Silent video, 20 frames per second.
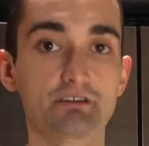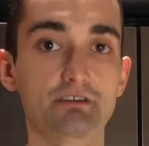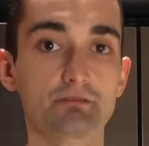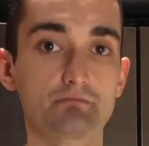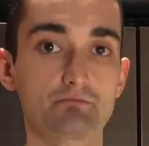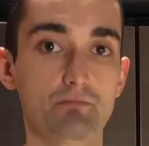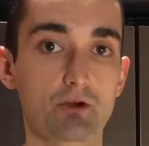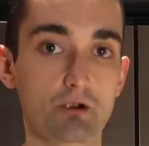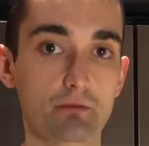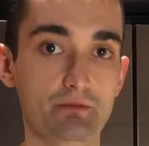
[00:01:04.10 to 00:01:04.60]
it
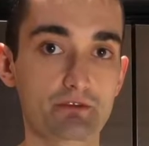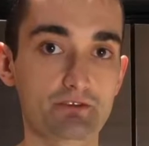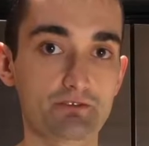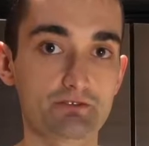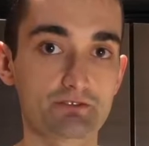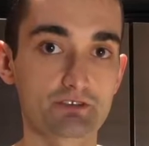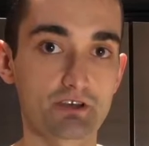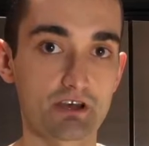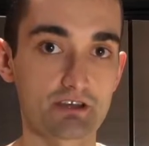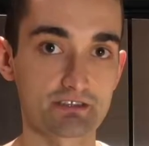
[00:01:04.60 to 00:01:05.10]
in
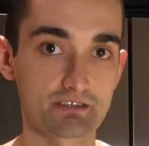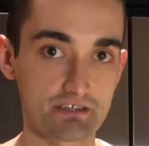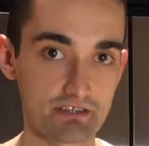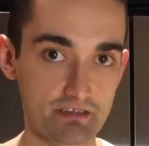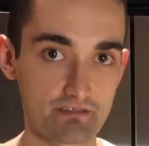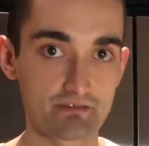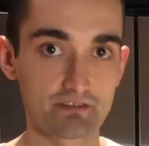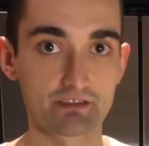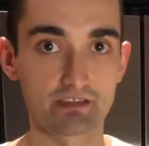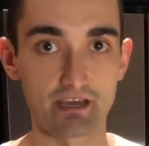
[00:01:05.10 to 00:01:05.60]
barbecue sauce to
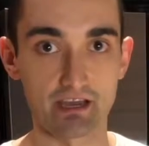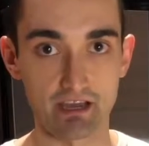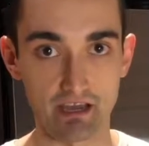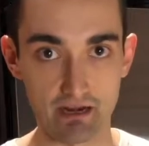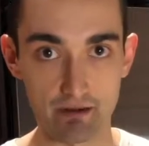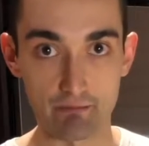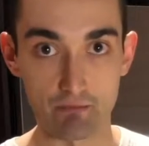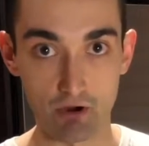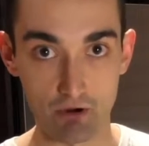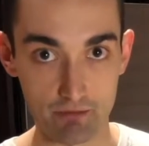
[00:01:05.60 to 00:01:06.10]
give it that
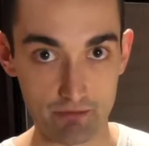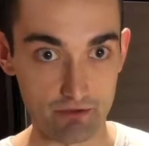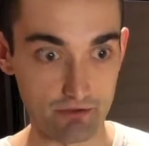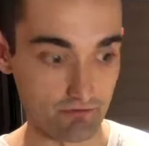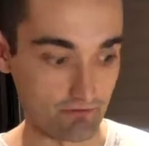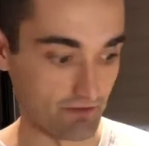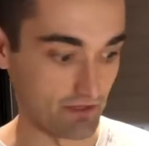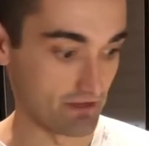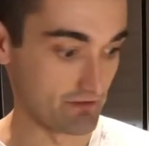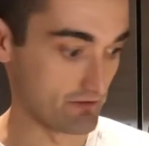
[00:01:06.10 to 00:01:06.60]
kind of
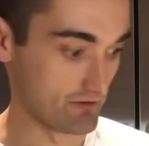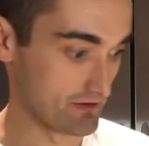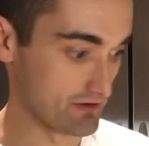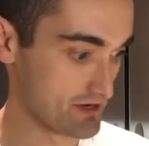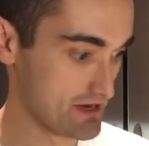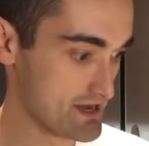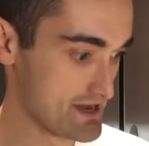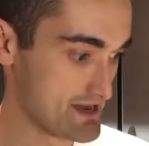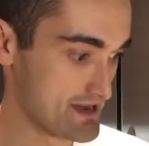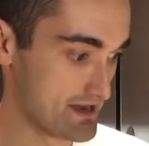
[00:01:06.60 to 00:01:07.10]
barbecue
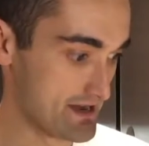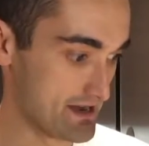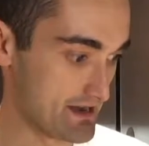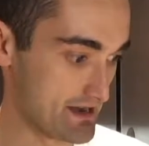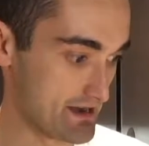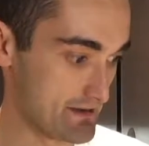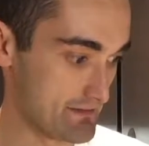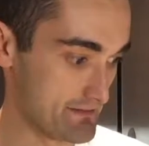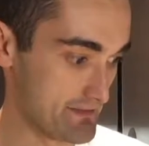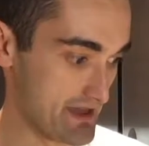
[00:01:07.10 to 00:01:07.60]
flavor.
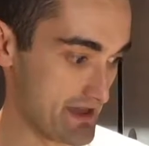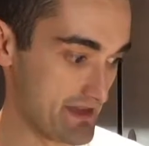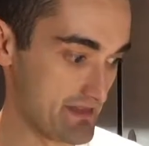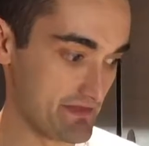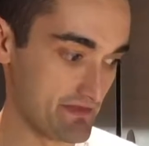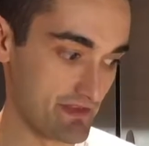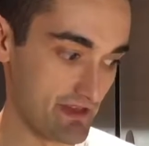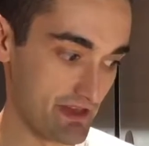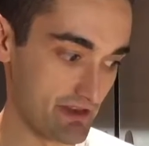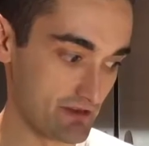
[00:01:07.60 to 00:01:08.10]

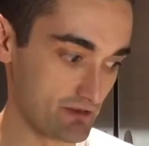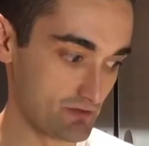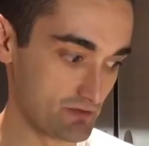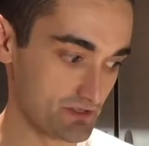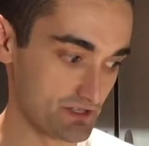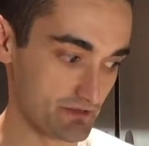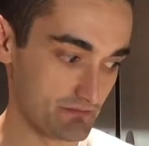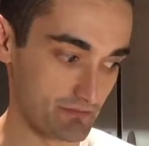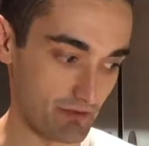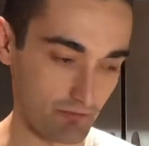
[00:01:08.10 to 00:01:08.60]
And then
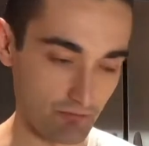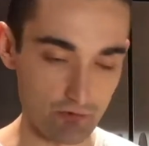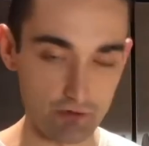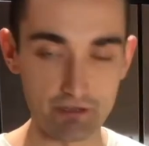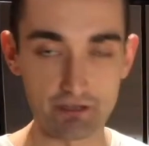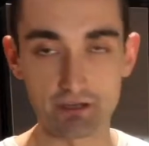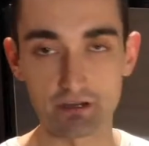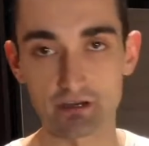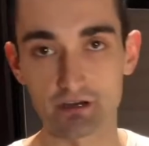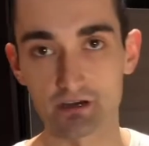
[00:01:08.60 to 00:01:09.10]
using
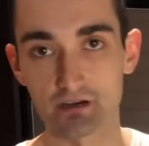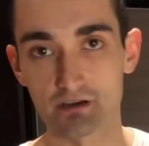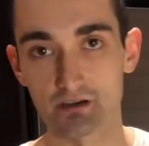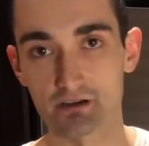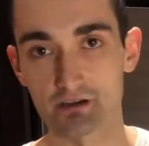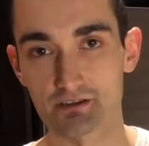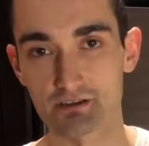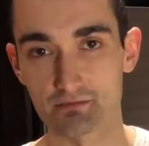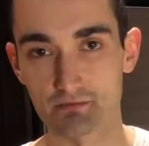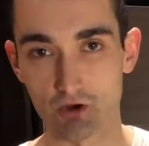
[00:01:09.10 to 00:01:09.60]
paprika,
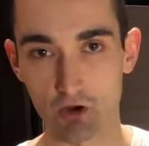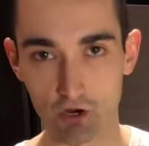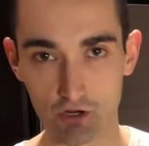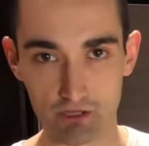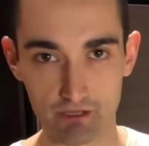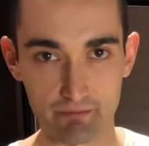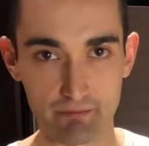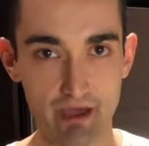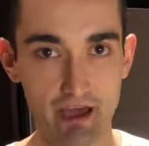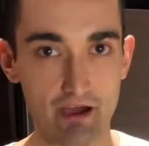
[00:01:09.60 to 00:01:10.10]
some
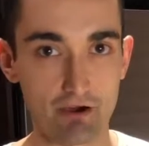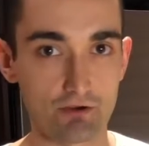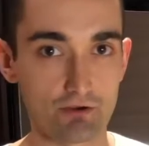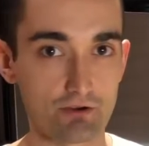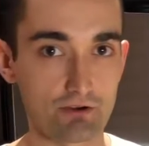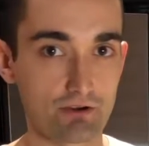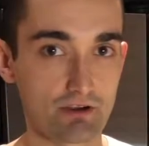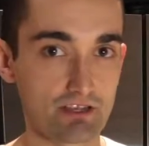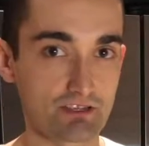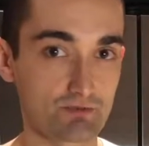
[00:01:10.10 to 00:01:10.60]
garlic
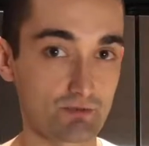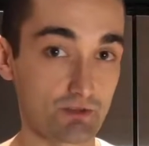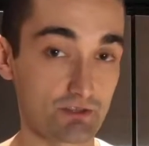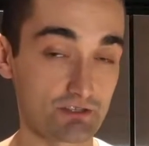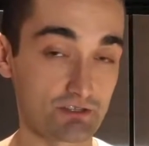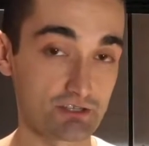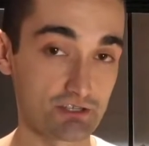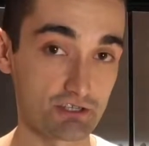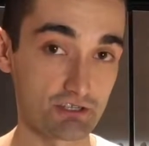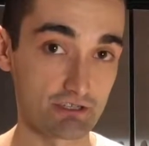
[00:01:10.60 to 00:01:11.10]
powder, as well
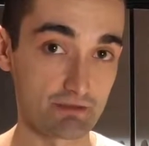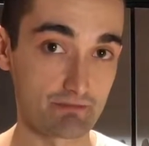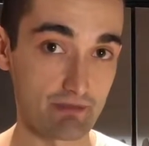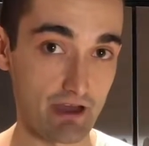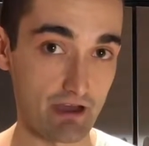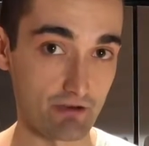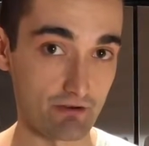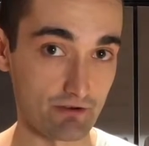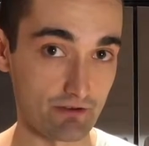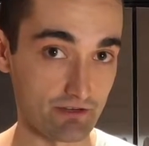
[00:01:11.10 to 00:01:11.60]
as chili
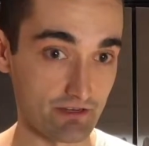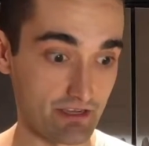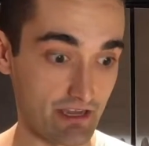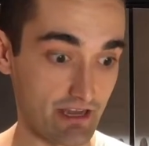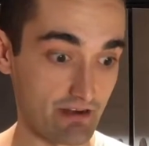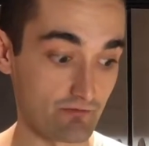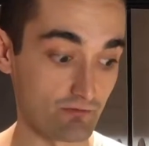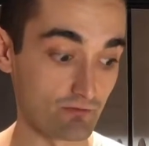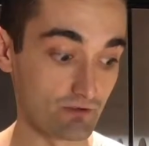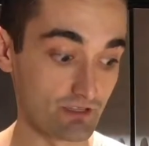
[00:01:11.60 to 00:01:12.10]
powder to
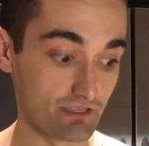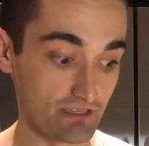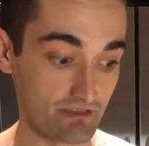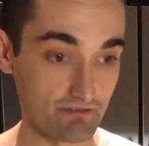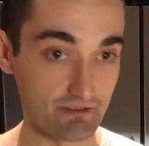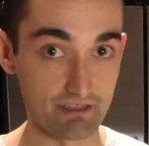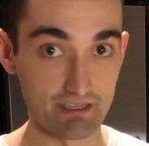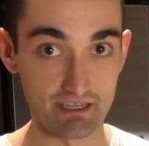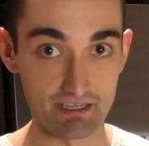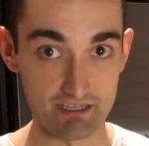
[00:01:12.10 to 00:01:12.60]
kind of really
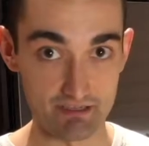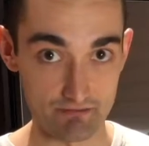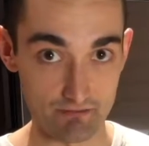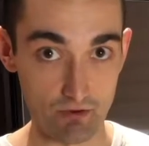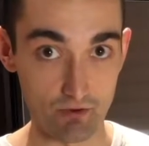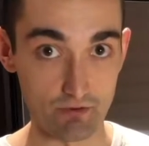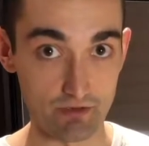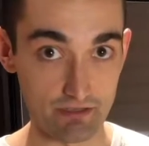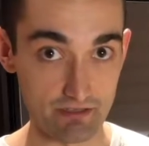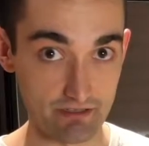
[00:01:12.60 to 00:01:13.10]
give it that
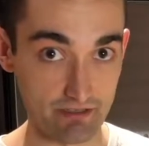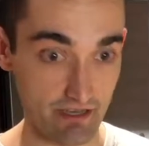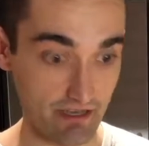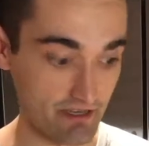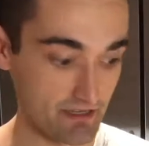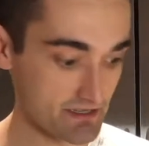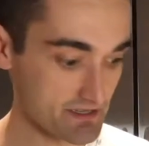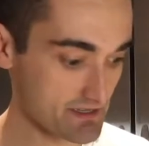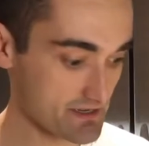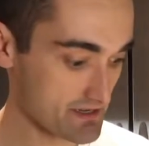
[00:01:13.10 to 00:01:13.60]
smoky
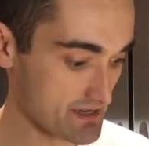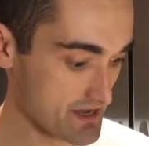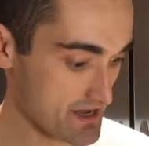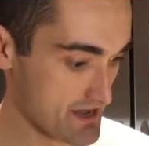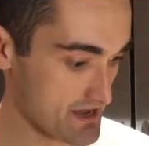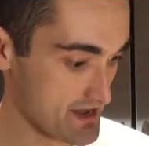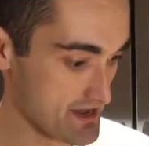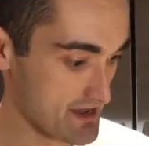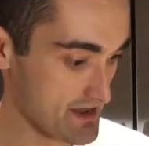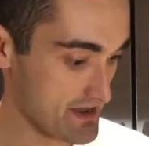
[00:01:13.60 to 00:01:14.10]
taste.
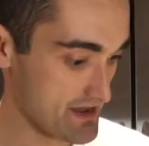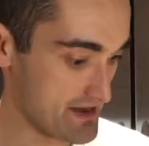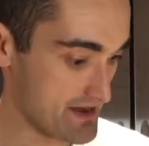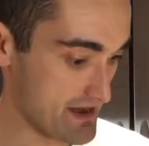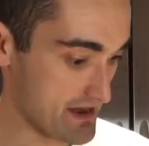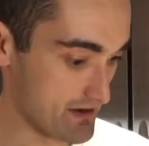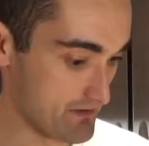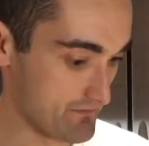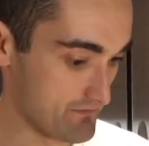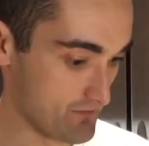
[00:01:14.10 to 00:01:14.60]

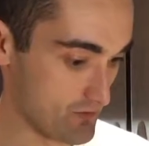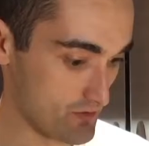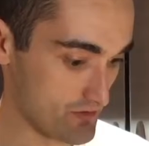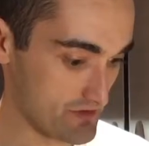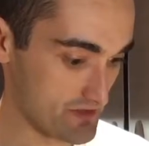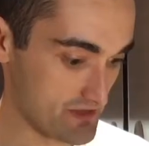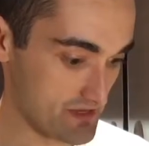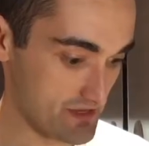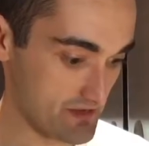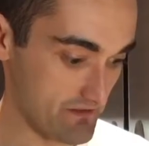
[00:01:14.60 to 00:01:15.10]
Now for
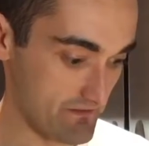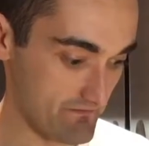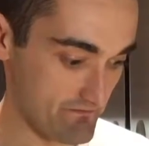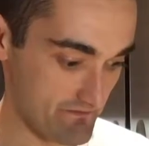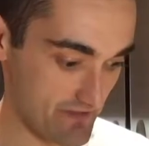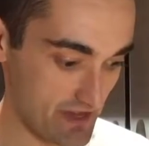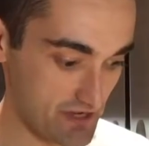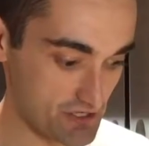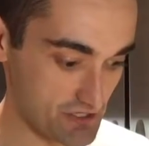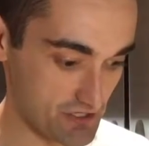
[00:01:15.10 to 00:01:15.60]
the
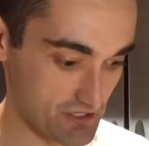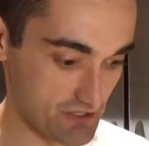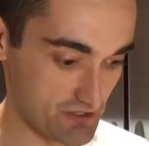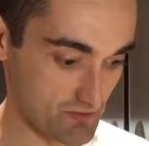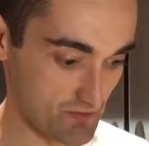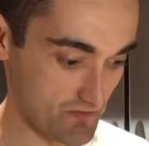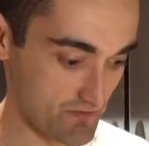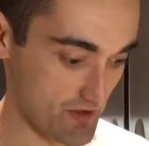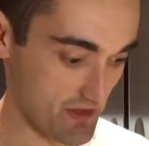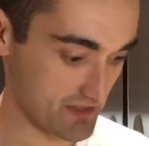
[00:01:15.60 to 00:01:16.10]

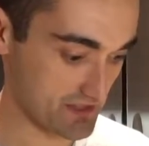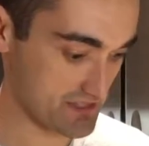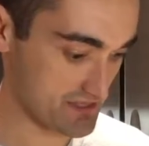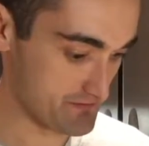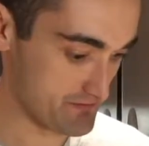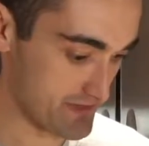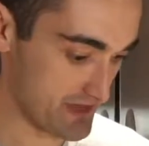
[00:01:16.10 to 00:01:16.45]
veggies, we've got this